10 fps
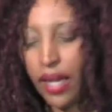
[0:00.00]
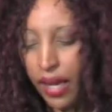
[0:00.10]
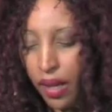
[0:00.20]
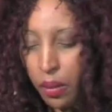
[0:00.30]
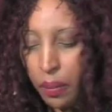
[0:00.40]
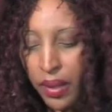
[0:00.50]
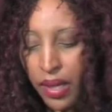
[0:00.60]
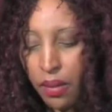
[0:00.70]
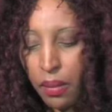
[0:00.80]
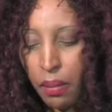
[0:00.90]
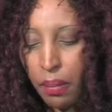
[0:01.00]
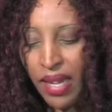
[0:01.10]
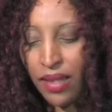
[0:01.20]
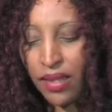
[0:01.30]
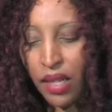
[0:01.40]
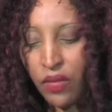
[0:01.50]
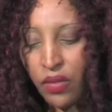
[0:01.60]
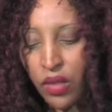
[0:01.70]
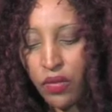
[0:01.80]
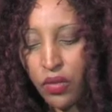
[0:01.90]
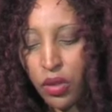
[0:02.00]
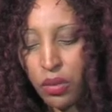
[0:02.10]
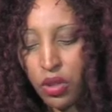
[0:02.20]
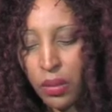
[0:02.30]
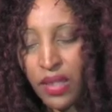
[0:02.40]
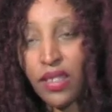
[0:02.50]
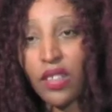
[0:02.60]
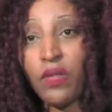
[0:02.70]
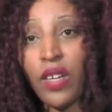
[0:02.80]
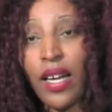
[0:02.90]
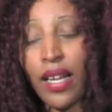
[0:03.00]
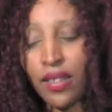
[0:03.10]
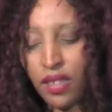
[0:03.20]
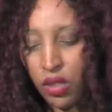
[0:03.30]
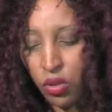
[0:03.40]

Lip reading: helping men suffering from domestic violence and